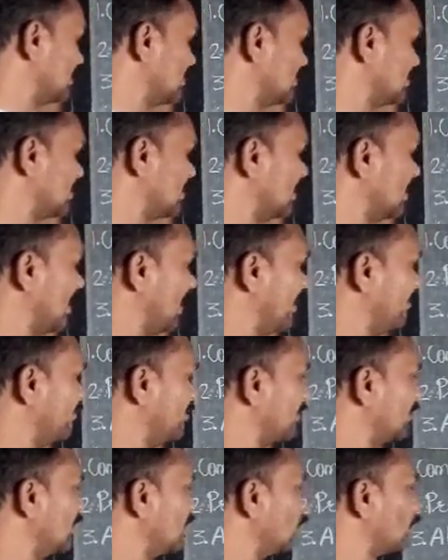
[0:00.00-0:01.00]
is the
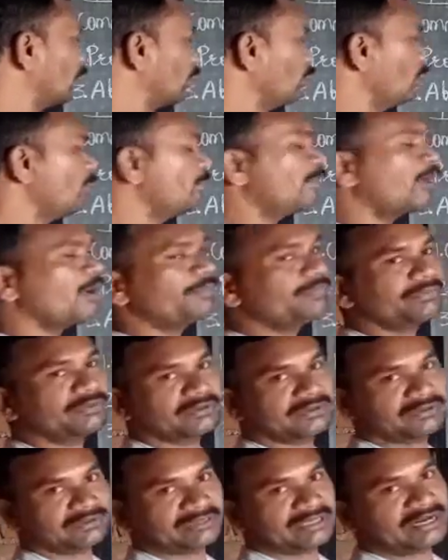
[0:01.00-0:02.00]
having the group
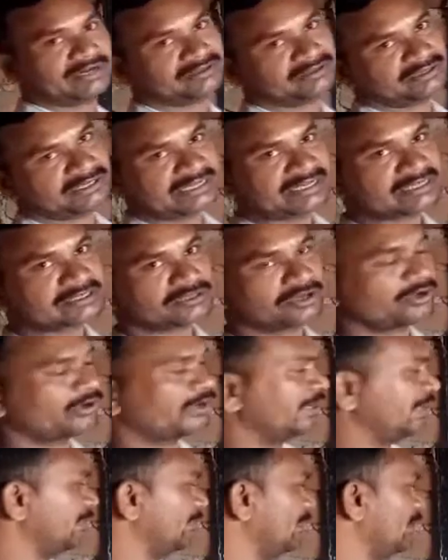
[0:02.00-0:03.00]
of that things or
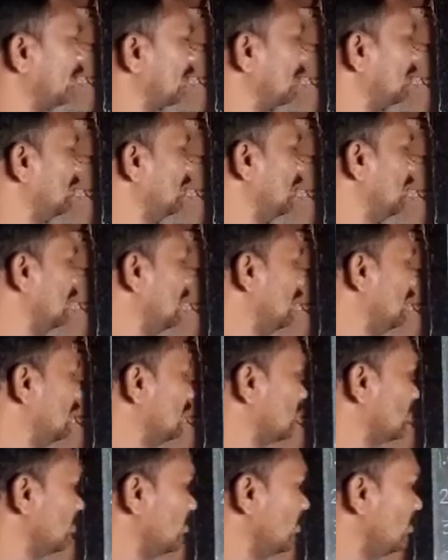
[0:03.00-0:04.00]
animal.
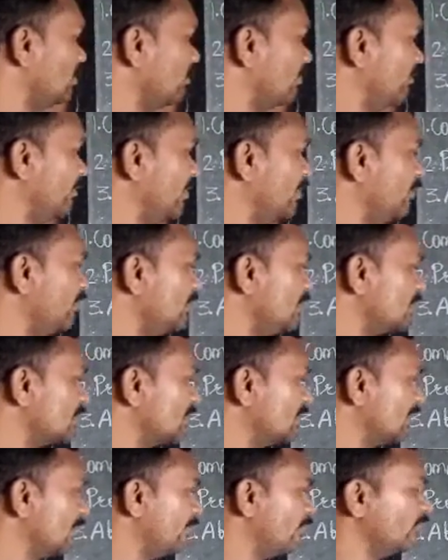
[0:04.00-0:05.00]
So when you
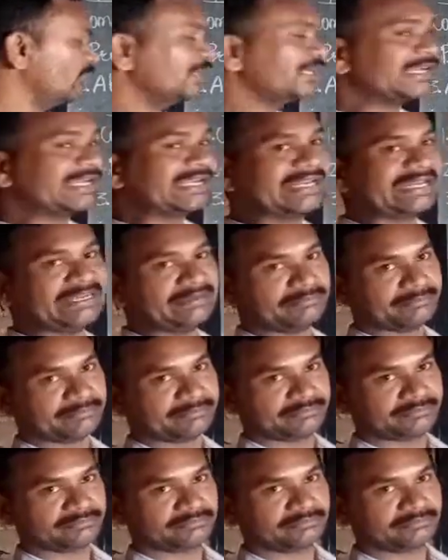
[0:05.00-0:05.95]
discussing about the team